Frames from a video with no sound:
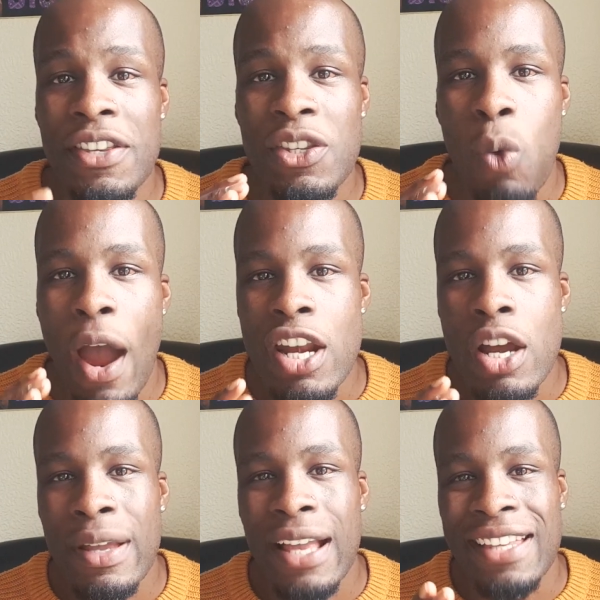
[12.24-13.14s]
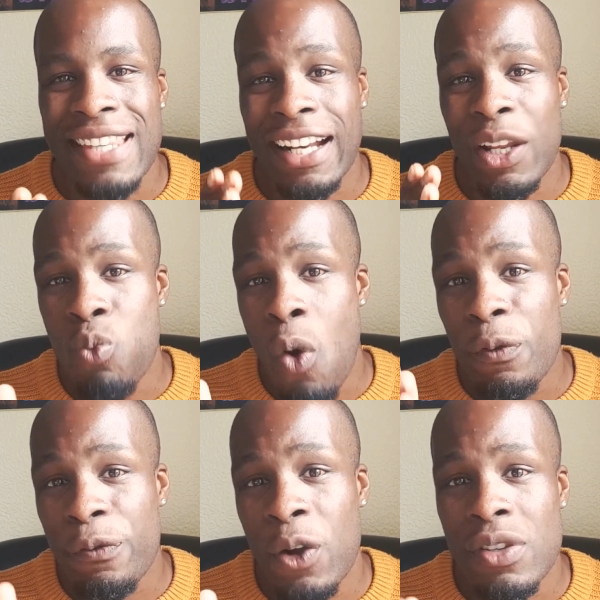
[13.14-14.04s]
is why knowing exactly what
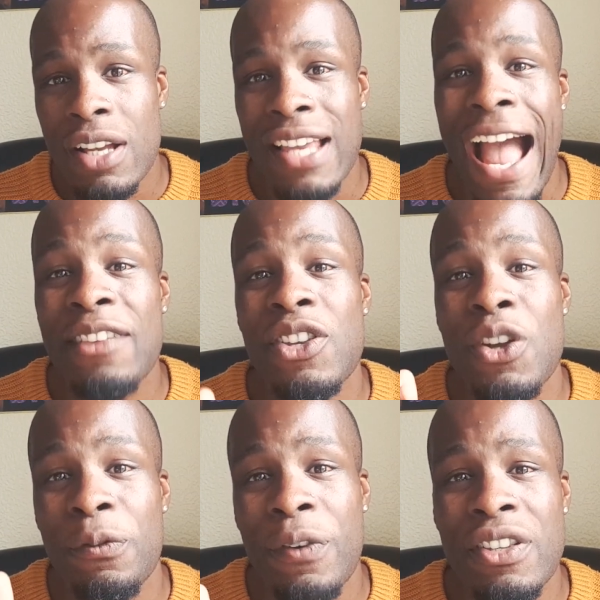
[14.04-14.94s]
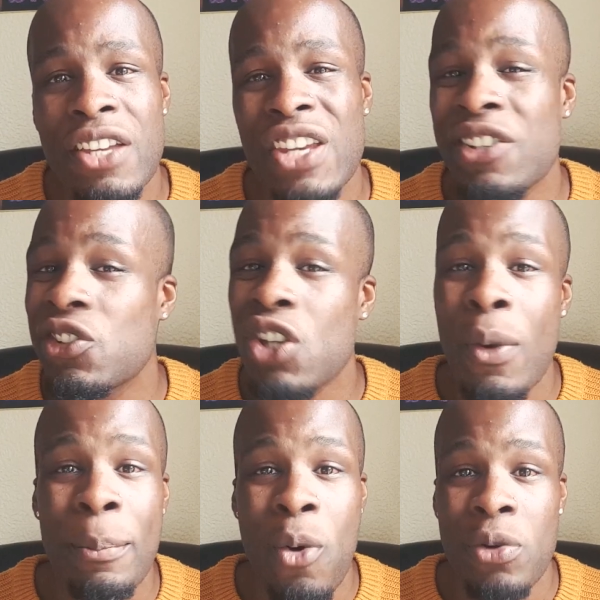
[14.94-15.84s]
filter to add to your footage is so
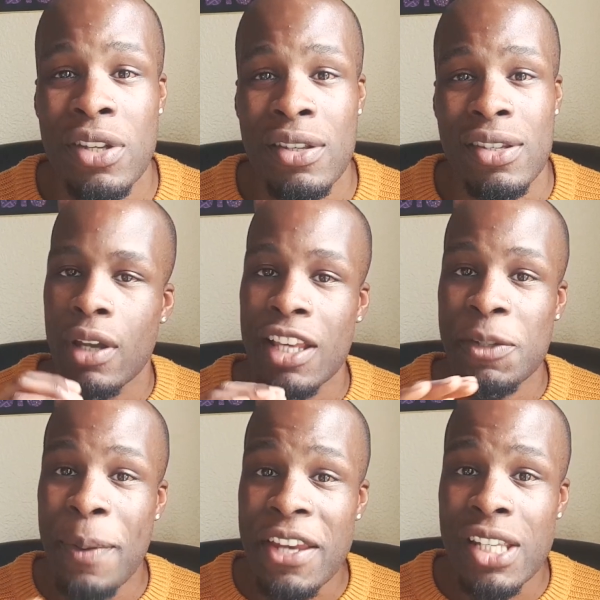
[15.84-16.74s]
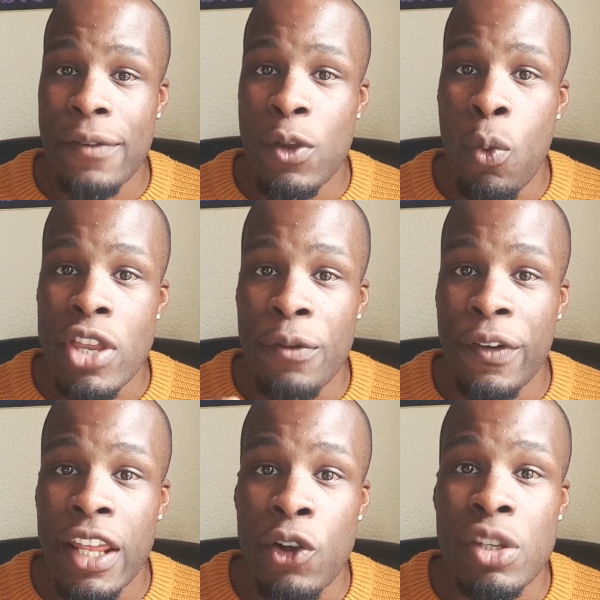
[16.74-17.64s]
important, especially if you want your
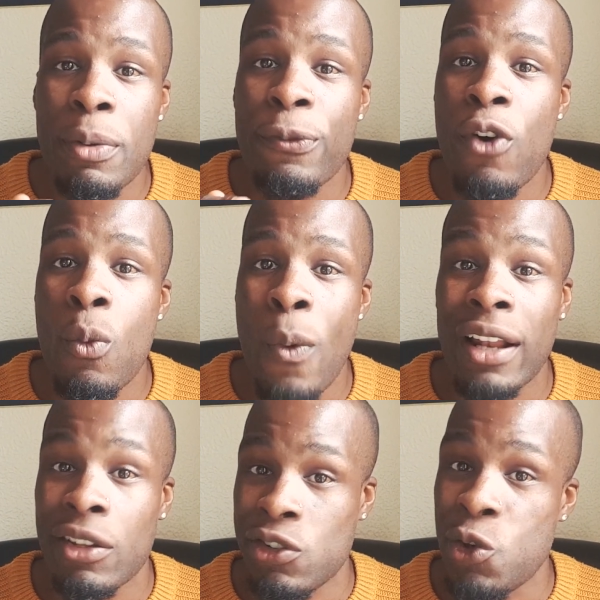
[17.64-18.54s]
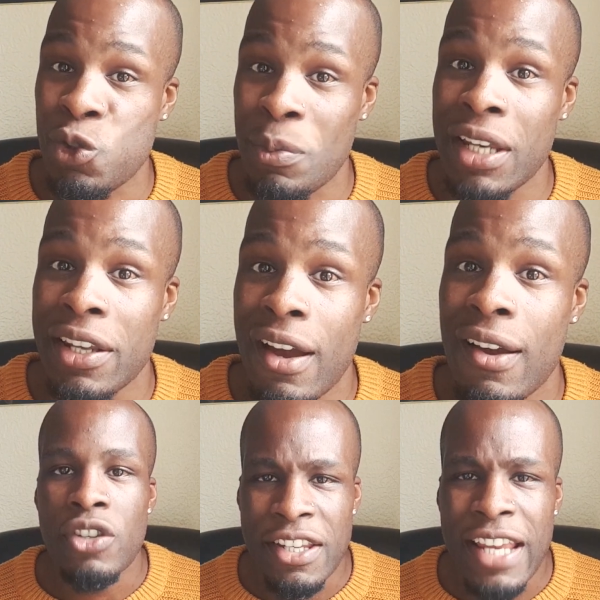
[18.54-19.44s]
video to perform well on social media.
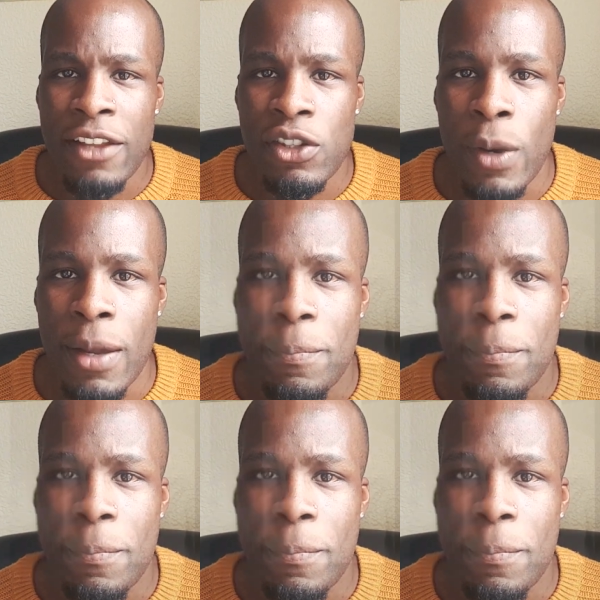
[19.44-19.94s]
So let's get into it.